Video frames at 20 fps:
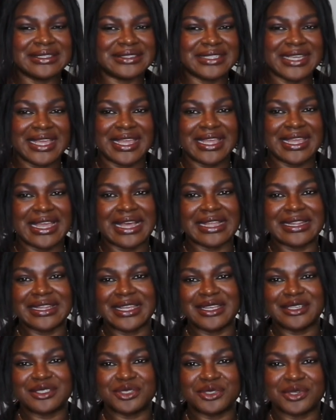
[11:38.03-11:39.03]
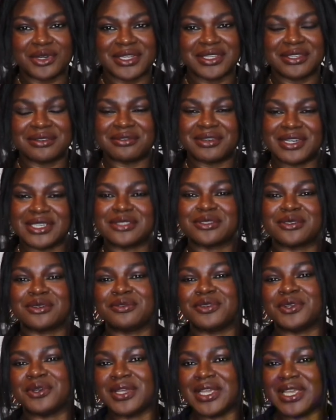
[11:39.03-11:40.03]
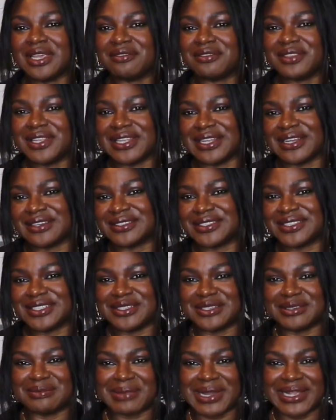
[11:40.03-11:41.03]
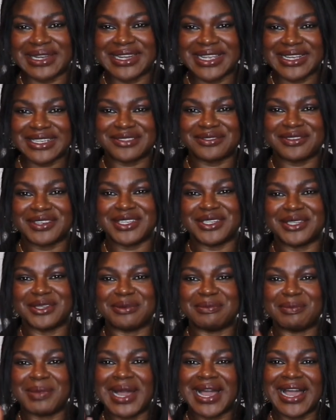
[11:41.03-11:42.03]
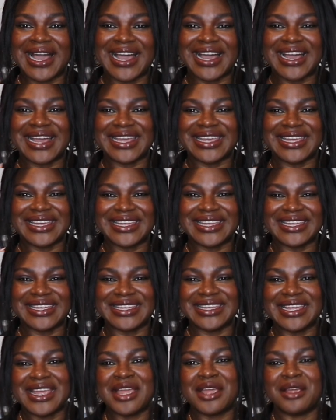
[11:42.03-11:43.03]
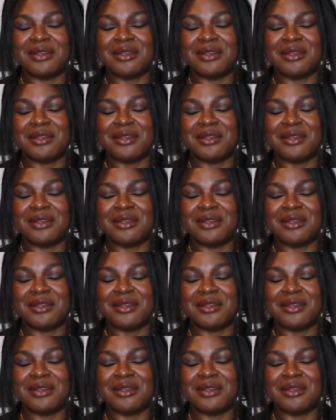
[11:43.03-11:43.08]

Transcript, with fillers: day and enjoy the rest of your evening i'll see you in my next video bye